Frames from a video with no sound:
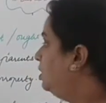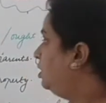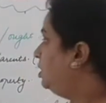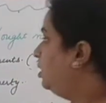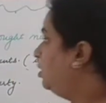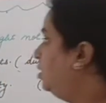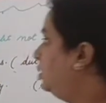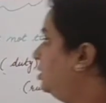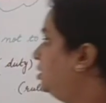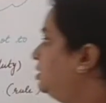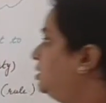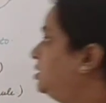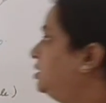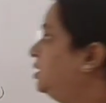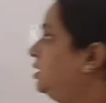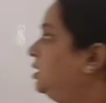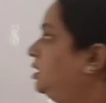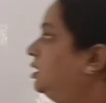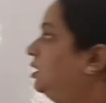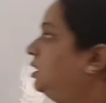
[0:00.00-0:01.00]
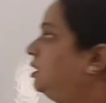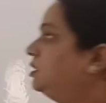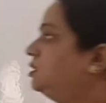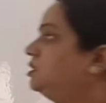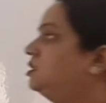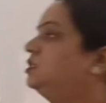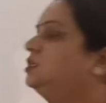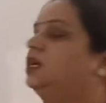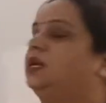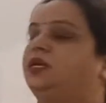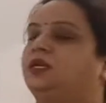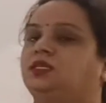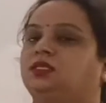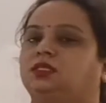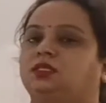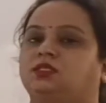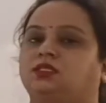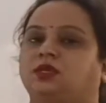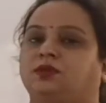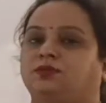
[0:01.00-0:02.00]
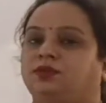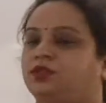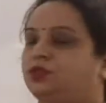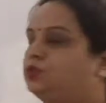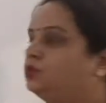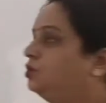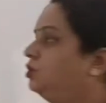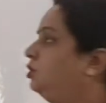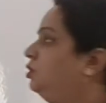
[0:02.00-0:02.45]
Now let's see, the exercise is given to